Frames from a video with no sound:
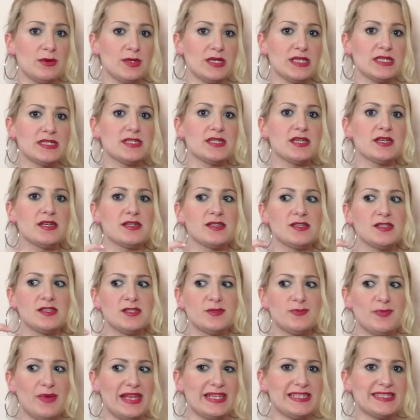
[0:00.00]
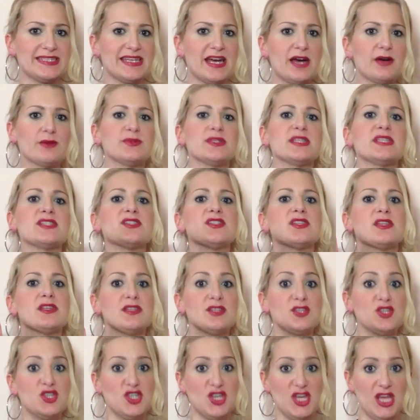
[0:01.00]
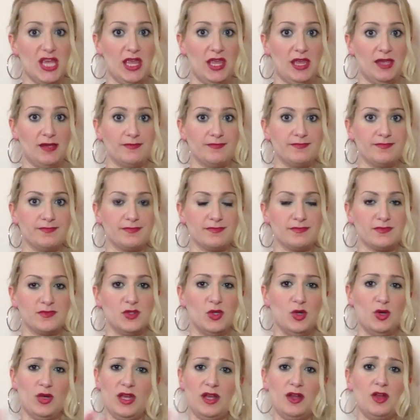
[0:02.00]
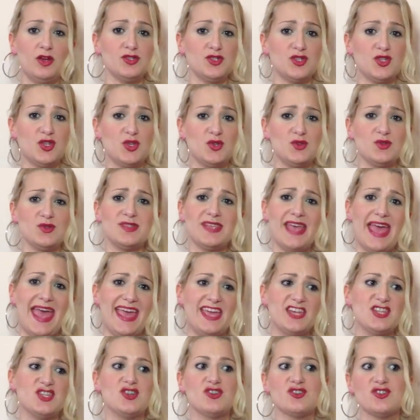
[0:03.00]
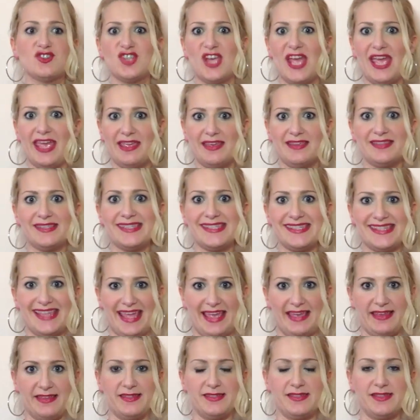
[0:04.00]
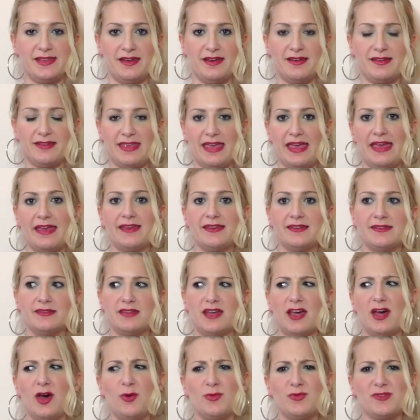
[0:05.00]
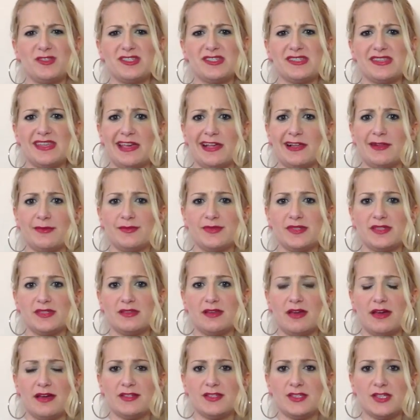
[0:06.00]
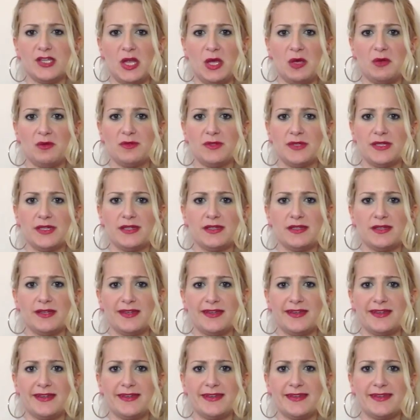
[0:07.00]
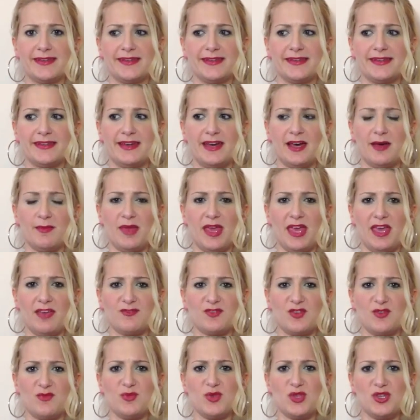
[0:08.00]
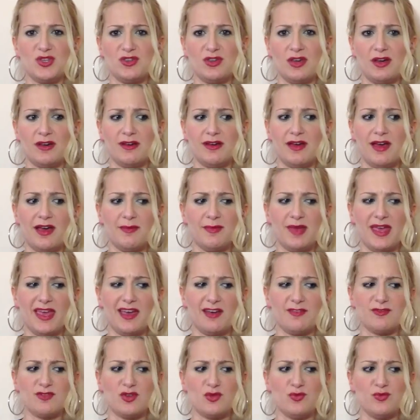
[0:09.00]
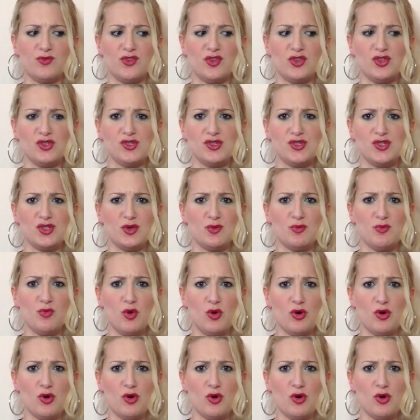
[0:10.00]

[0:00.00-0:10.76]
it, spell it out as G. You cannot use H or J instead, okay? I hope this helps. I don't know. I may have confused you